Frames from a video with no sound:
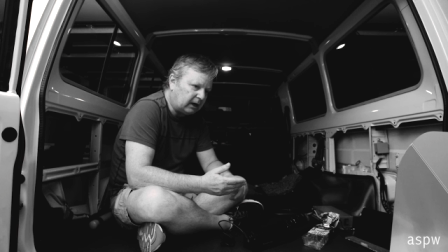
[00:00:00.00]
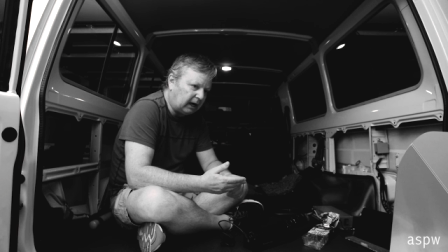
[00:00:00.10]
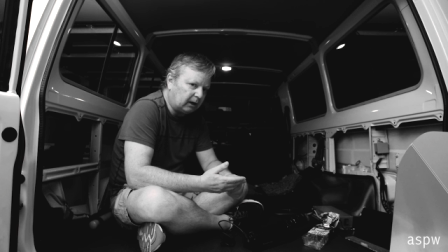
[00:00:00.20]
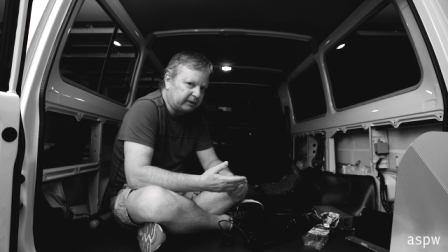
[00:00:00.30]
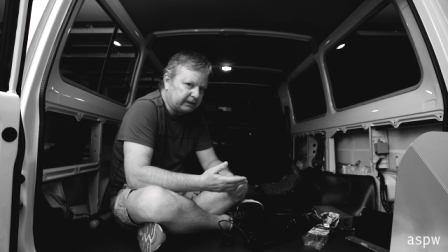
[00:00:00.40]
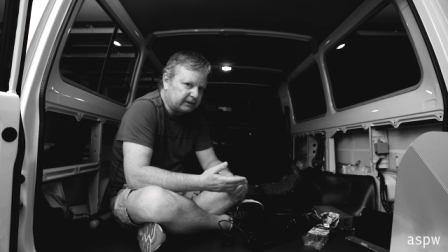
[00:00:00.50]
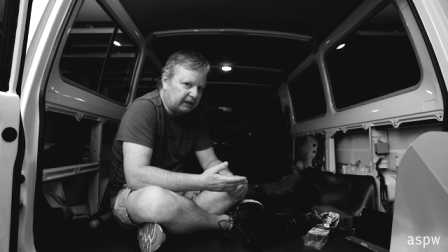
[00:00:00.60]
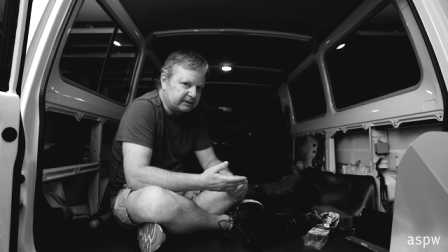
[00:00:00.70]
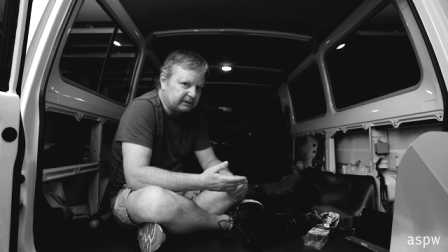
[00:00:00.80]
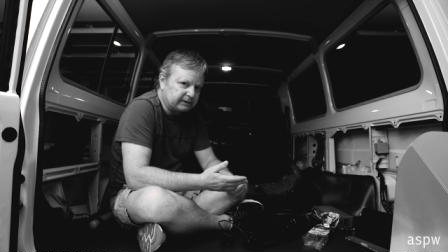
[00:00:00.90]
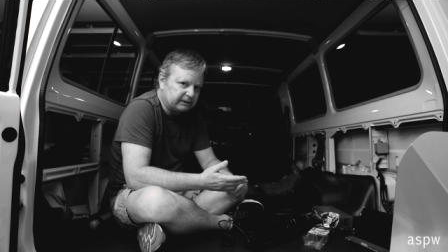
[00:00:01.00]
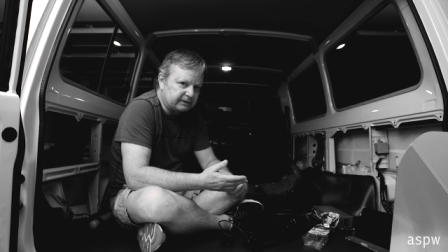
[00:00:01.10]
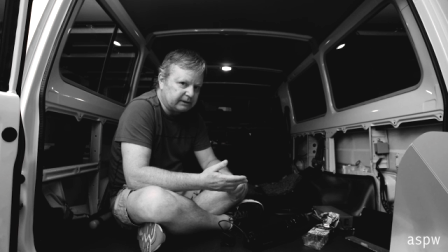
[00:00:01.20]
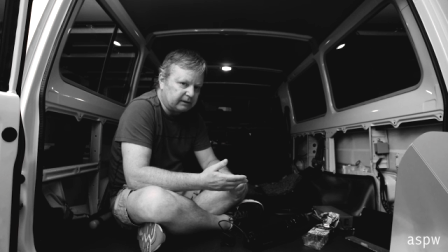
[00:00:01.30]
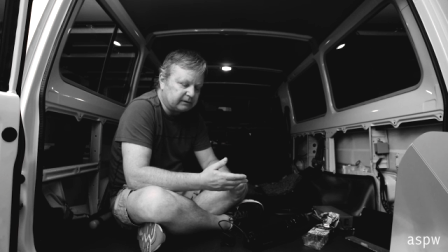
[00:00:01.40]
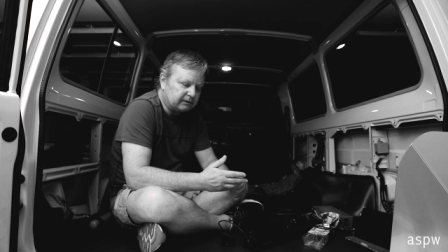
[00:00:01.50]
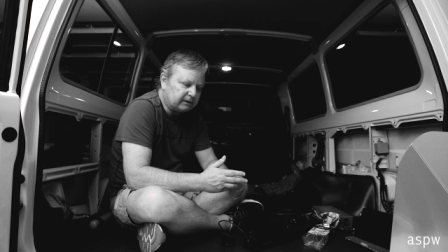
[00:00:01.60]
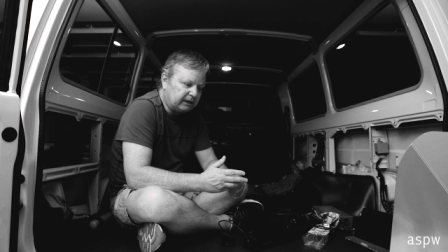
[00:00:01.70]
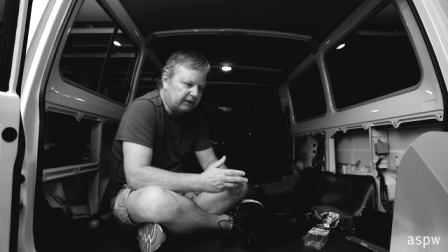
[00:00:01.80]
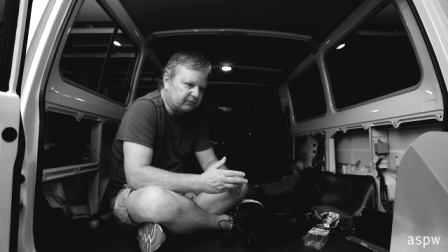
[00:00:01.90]
I'll get to Iceland this year.
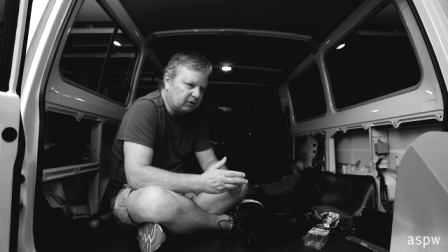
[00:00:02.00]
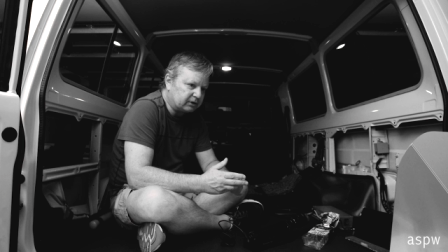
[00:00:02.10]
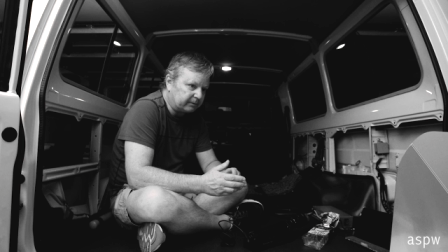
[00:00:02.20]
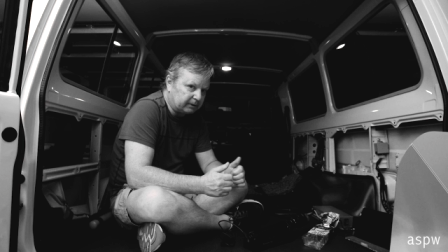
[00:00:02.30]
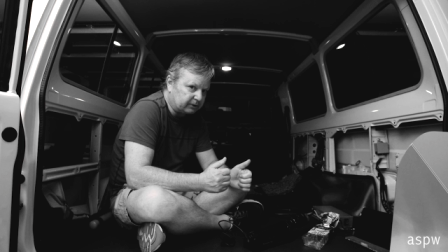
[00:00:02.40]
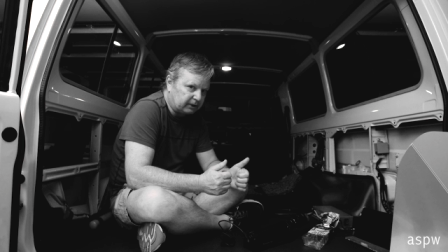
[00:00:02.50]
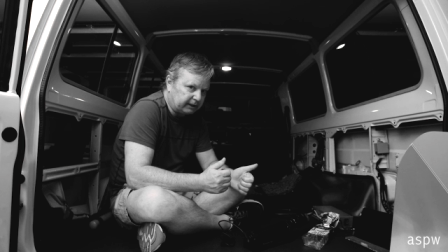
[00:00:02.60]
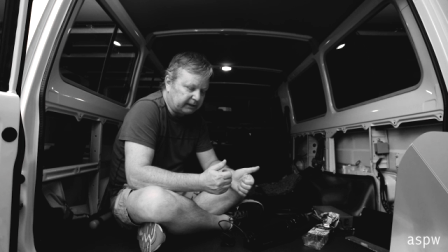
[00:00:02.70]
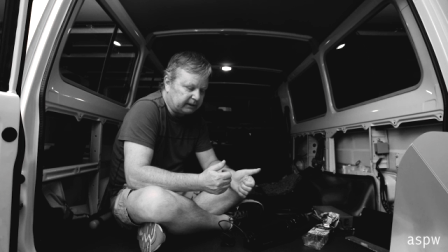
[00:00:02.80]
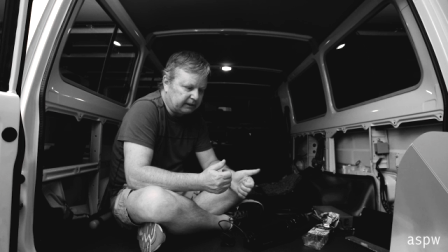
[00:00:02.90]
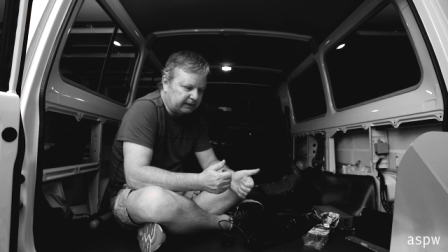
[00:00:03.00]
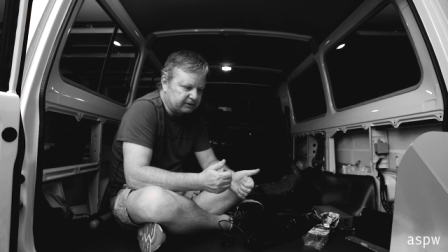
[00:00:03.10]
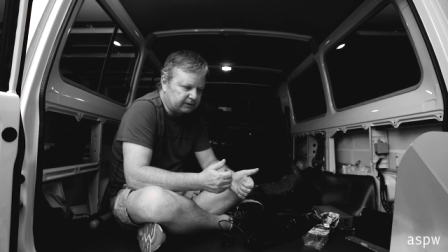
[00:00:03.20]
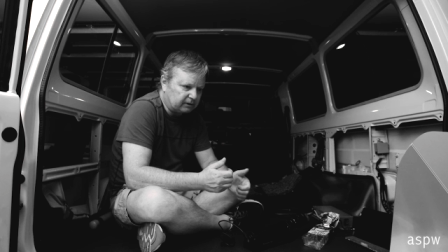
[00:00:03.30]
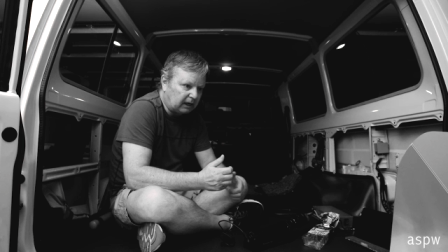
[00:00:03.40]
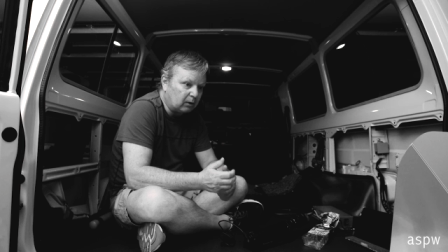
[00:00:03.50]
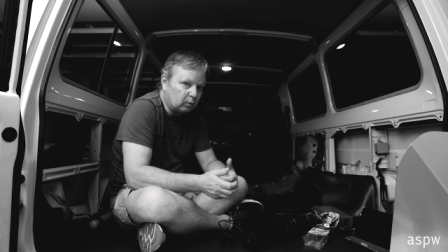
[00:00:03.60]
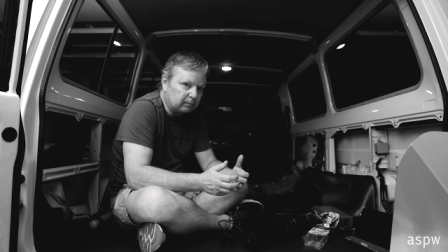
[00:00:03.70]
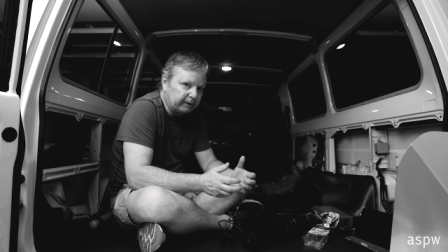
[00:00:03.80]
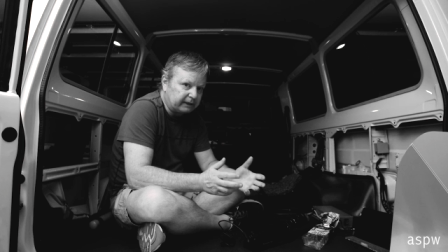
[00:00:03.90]
If not, I'm going to try and get there next year. I
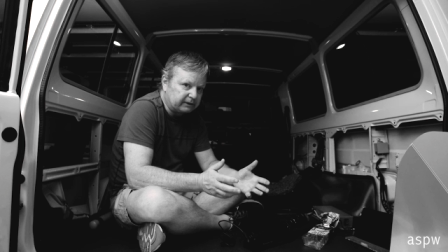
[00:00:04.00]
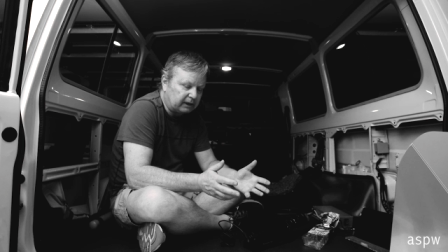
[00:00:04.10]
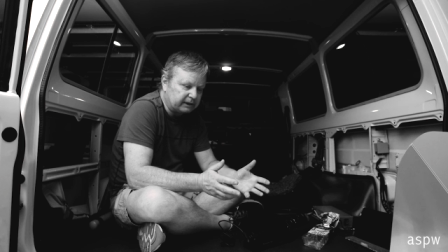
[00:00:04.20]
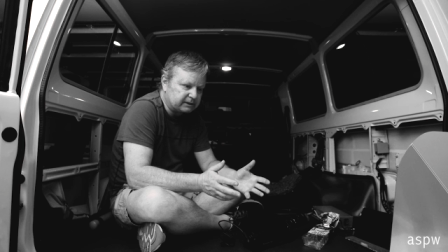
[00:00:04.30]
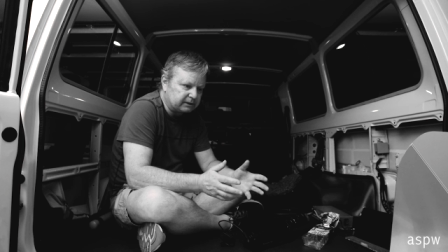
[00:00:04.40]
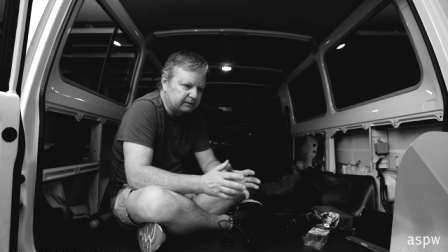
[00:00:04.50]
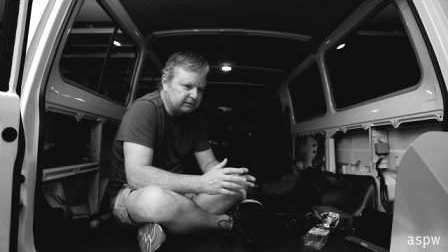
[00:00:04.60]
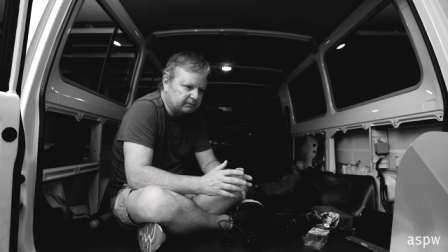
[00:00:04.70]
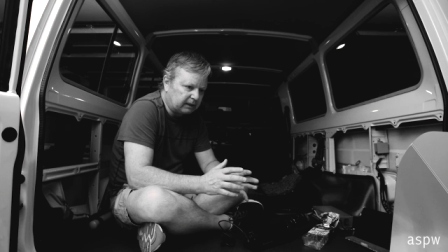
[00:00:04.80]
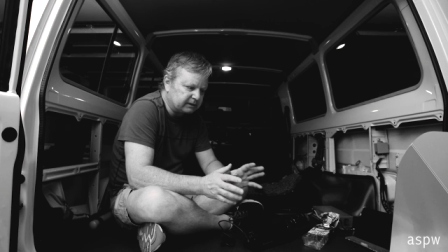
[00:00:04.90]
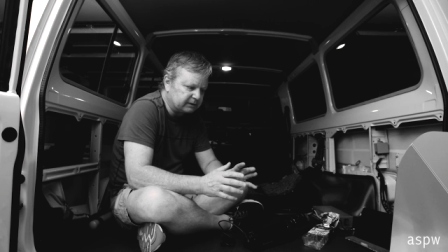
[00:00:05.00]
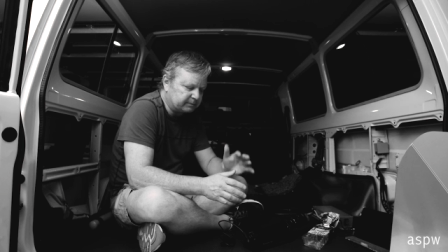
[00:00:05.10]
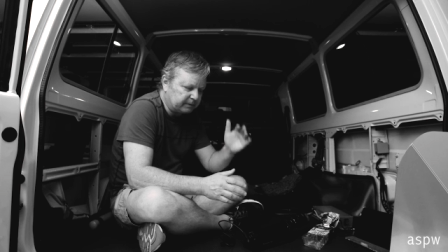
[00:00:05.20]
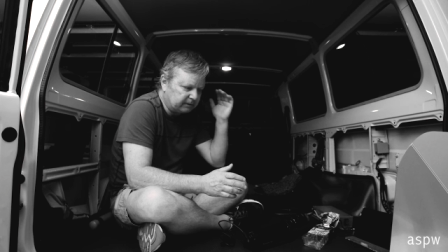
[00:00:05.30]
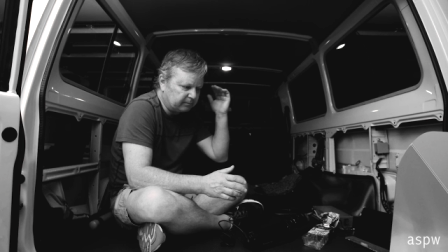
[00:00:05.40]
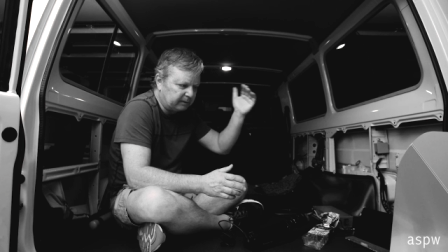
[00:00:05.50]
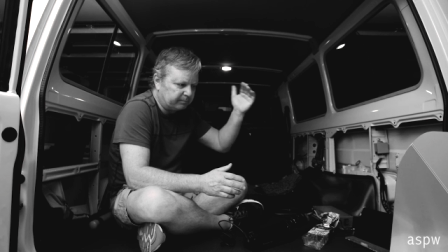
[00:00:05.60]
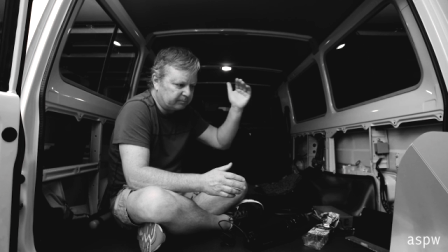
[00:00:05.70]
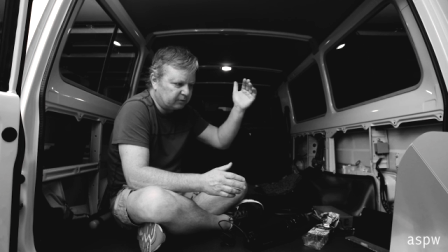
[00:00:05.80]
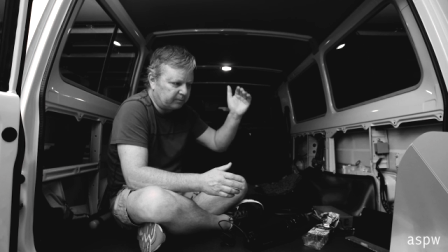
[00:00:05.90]
will make it to Iceland. Iceland's been on my
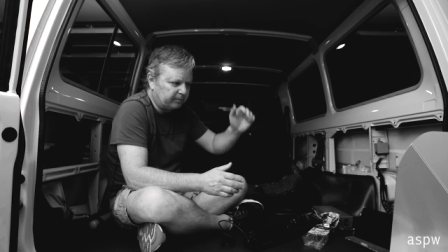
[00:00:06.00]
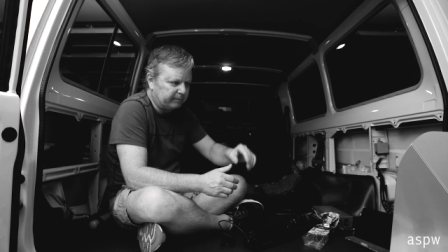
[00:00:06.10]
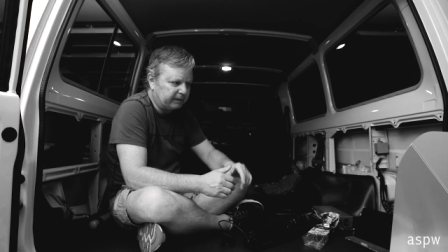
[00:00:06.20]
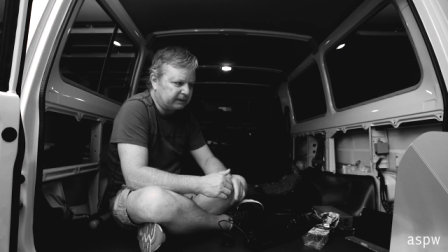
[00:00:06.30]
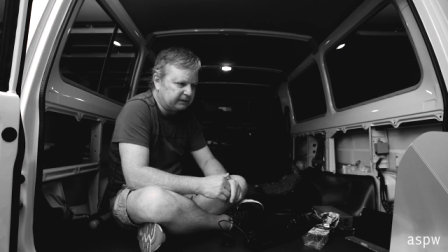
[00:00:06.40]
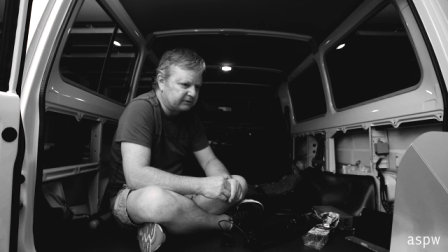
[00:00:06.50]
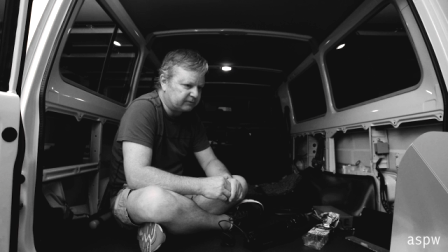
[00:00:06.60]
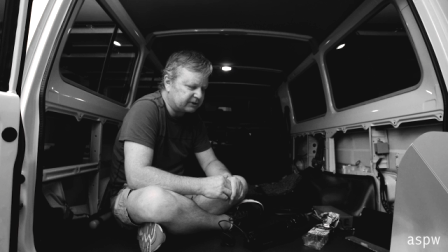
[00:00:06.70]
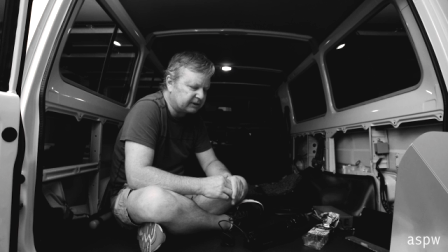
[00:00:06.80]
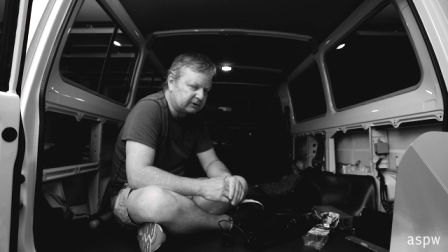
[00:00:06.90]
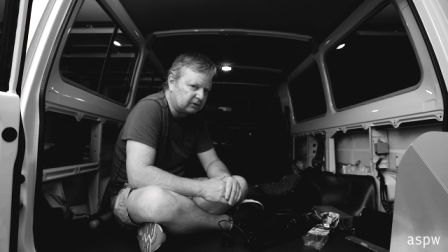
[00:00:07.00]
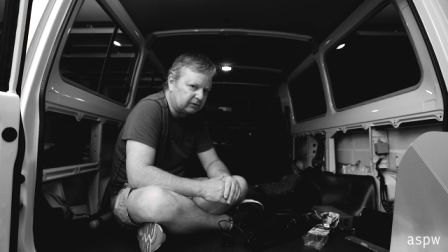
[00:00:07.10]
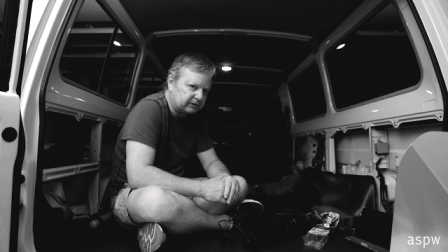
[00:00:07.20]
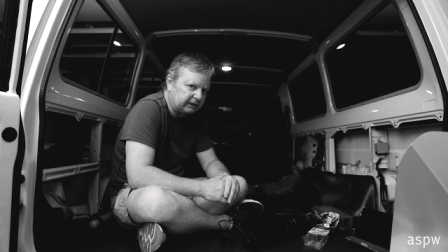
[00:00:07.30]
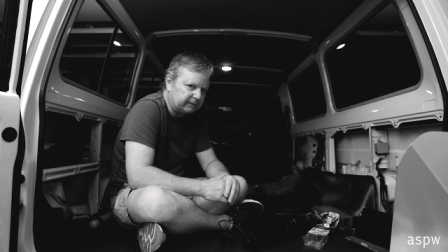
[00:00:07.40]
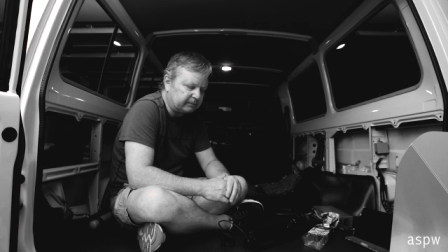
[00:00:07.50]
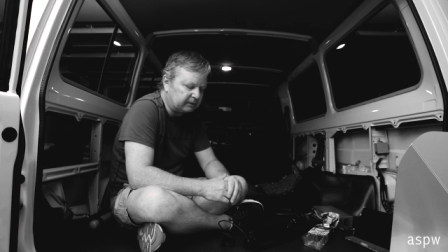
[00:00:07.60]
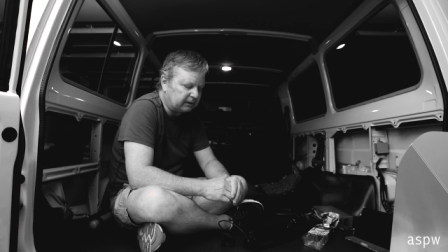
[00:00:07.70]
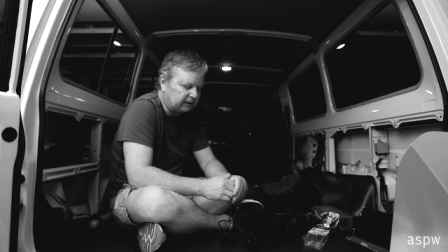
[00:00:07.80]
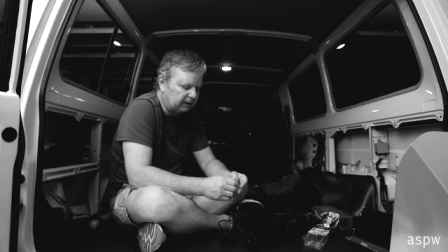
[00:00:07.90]
top of my bucket list for such a long time
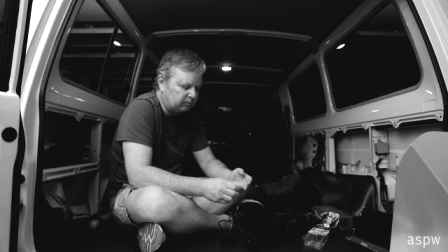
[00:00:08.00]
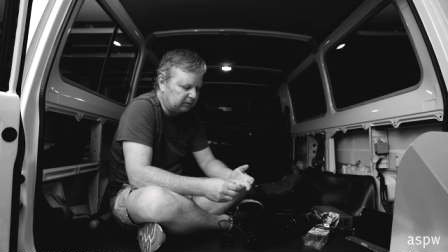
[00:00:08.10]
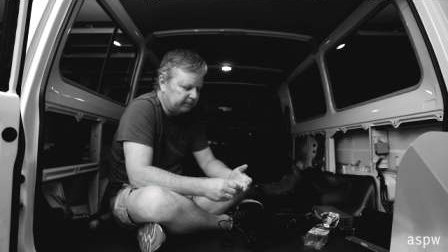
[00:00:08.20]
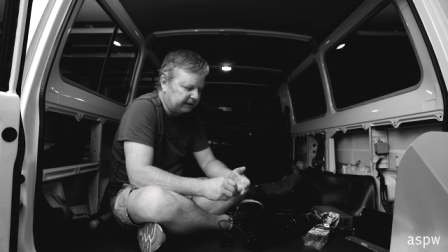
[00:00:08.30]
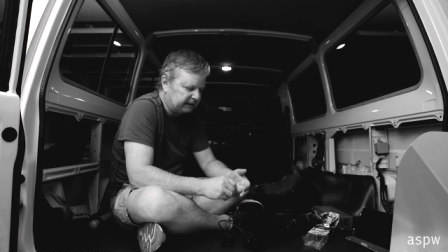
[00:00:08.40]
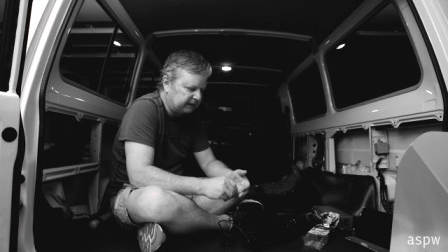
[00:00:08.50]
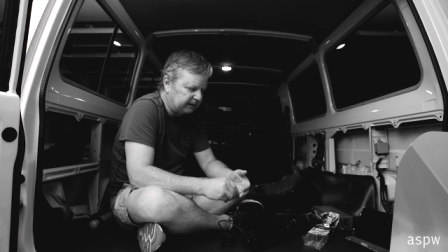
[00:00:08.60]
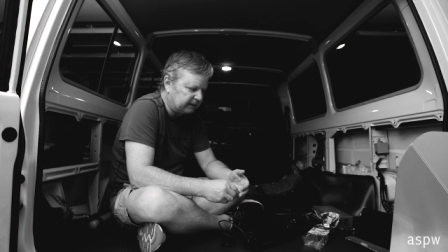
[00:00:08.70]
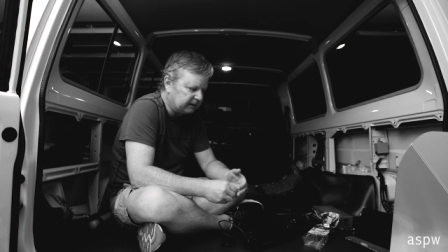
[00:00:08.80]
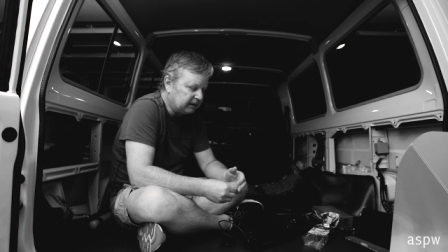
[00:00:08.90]
that I, I will make it there.